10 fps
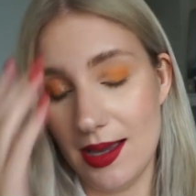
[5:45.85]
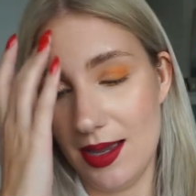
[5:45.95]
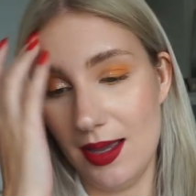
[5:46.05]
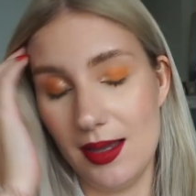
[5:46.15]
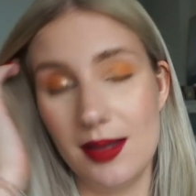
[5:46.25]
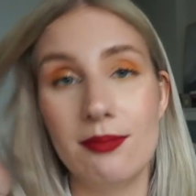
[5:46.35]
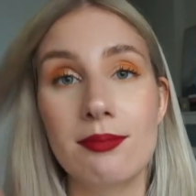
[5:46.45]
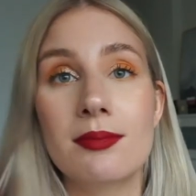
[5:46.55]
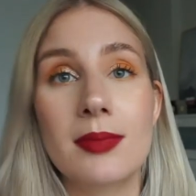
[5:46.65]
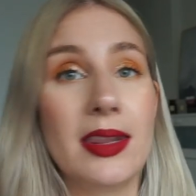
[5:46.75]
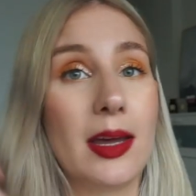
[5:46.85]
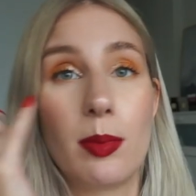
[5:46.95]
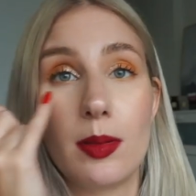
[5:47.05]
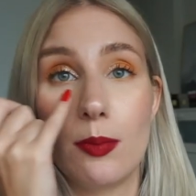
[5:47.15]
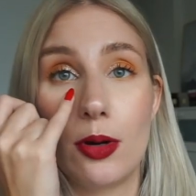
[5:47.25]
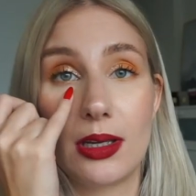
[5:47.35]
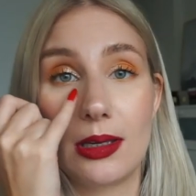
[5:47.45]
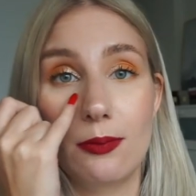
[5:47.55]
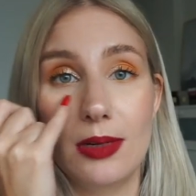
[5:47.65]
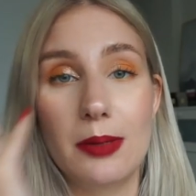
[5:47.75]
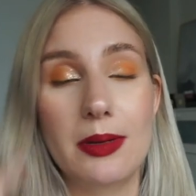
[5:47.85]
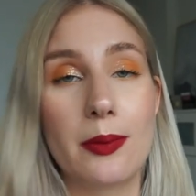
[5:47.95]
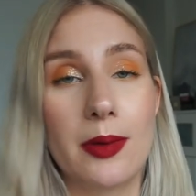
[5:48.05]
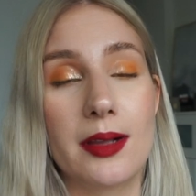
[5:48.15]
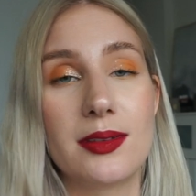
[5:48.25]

And I've been working really, really well.